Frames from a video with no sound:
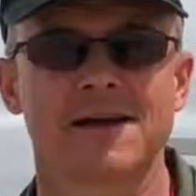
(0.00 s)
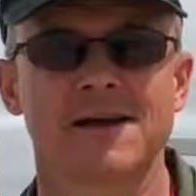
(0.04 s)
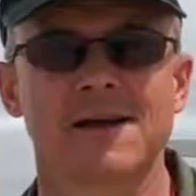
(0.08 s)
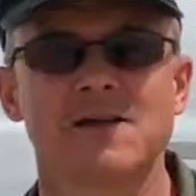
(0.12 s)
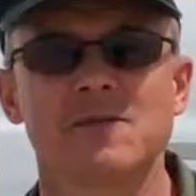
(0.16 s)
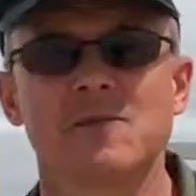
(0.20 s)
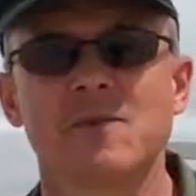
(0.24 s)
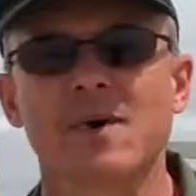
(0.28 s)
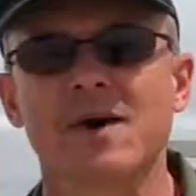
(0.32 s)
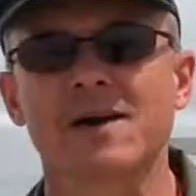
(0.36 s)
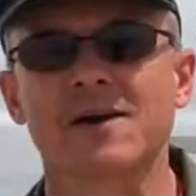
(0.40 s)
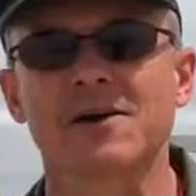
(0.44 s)

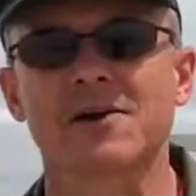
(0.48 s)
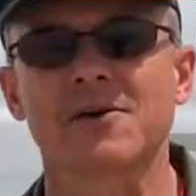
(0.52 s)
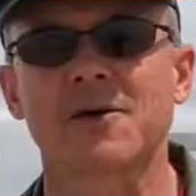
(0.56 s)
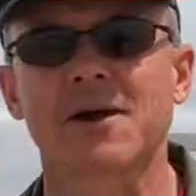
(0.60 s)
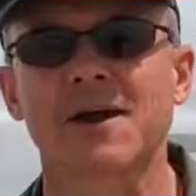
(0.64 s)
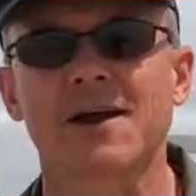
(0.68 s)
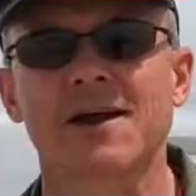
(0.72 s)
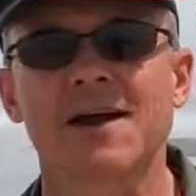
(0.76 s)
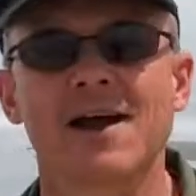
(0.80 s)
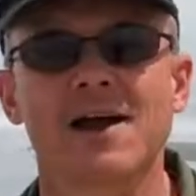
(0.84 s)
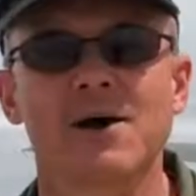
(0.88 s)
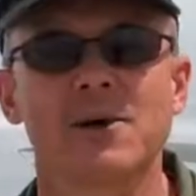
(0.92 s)
Hi everybody,
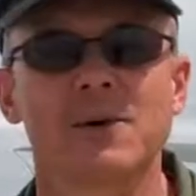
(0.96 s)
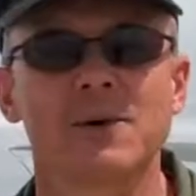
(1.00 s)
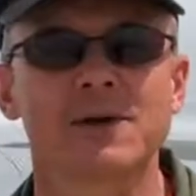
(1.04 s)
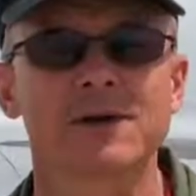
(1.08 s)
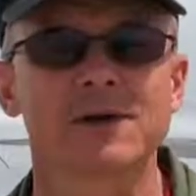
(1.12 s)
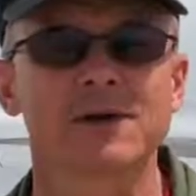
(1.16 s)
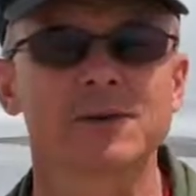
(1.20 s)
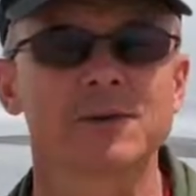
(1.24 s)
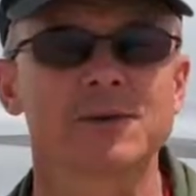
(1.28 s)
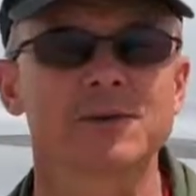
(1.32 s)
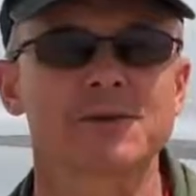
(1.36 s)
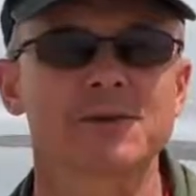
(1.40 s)
Greg Howell
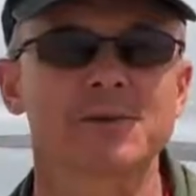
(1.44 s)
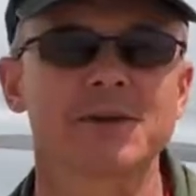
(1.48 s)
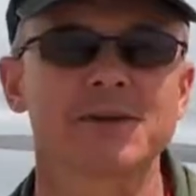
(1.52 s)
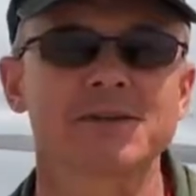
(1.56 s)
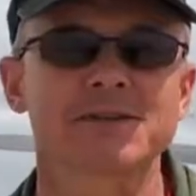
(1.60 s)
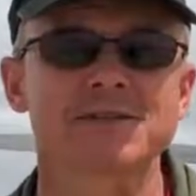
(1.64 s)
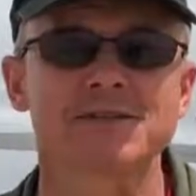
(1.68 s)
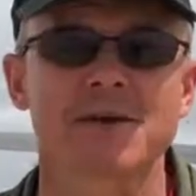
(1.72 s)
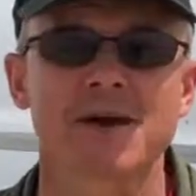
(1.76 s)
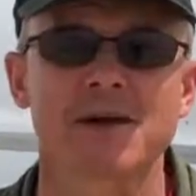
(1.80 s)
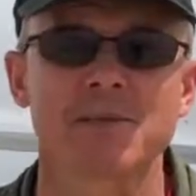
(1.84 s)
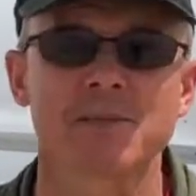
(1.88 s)
here with the
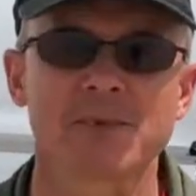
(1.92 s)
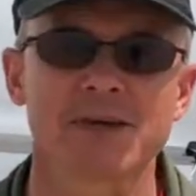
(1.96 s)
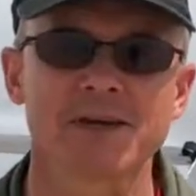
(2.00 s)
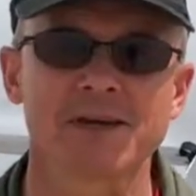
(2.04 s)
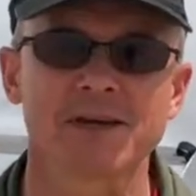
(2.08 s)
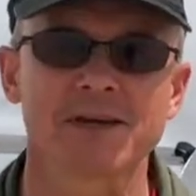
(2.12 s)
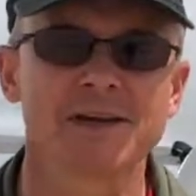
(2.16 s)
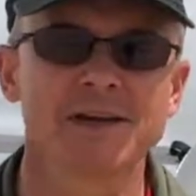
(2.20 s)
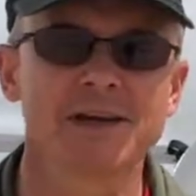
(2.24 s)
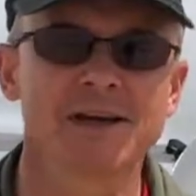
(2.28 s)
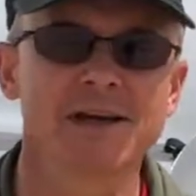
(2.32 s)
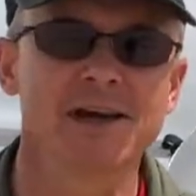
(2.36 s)
Red Stripe
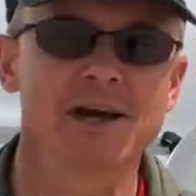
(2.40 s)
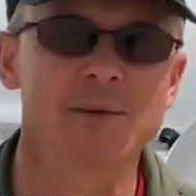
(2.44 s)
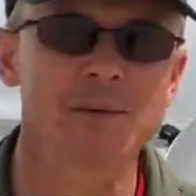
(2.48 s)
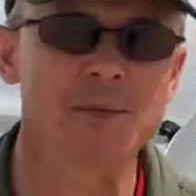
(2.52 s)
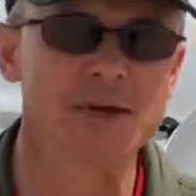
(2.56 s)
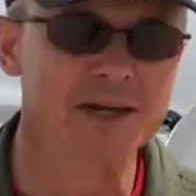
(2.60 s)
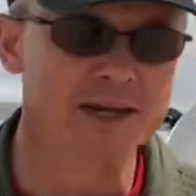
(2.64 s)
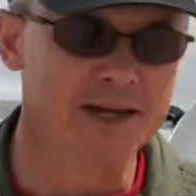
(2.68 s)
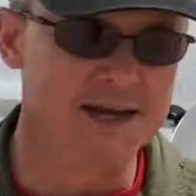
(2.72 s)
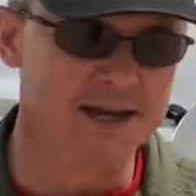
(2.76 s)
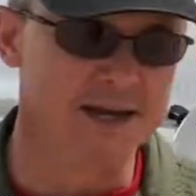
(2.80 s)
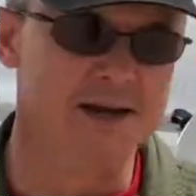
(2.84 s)
MiG. I'm
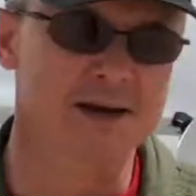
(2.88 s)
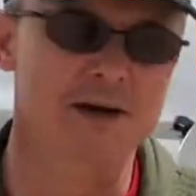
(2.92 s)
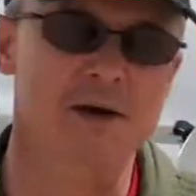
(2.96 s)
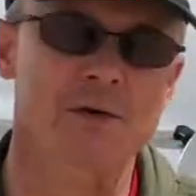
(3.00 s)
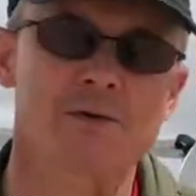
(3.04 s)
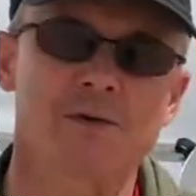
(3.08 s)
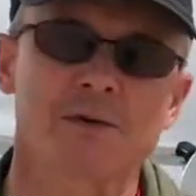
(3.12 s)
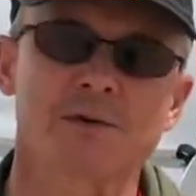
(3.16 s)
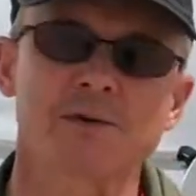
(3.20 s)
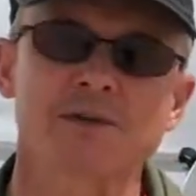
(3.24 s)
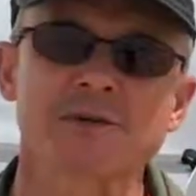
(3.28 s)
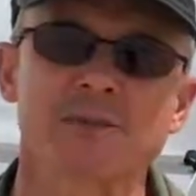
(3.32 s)
at Cannon Air
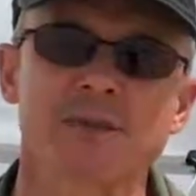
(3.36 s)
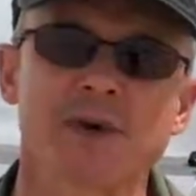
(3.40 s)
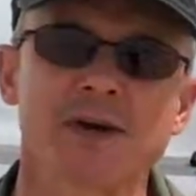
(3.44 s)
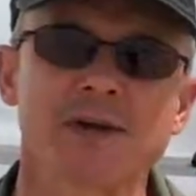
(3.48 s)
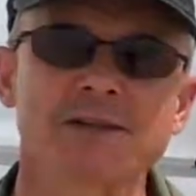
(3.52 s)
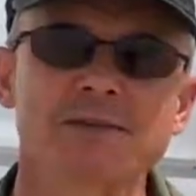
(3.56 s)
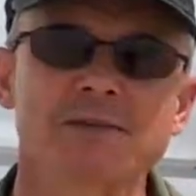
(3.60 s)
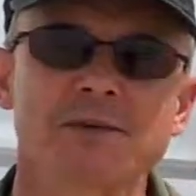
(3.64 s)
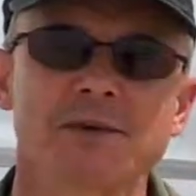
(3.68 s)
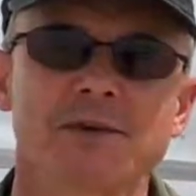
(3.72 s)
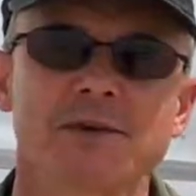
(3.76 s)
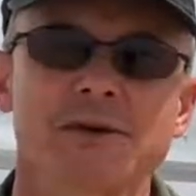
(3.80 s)
Force
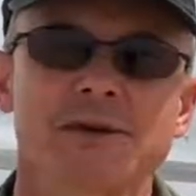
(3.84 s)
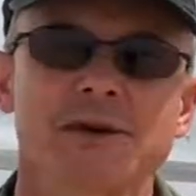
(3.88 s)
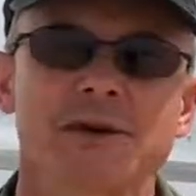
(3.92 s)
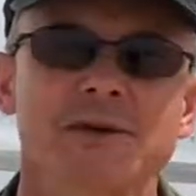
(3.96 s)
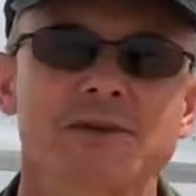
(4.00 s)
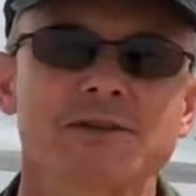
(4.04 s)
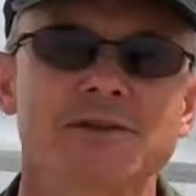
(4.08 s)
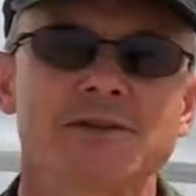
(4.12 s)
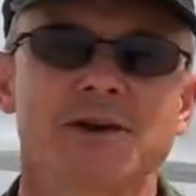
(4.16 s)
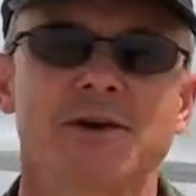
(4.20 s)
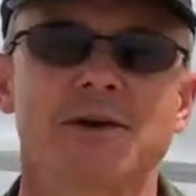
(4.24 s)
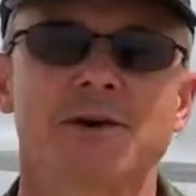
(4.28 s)
Base for their
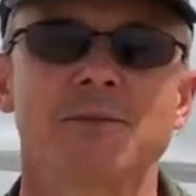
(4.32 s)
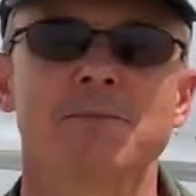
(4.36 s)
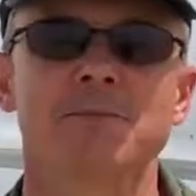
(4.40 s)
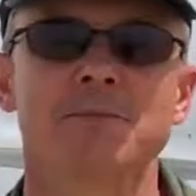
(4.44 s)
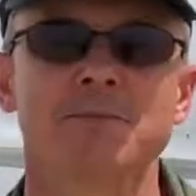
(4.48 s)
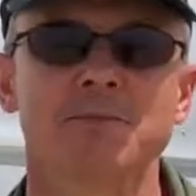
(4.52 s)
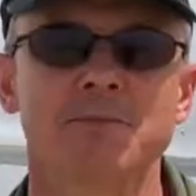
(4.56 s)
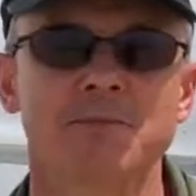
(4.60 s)
air show.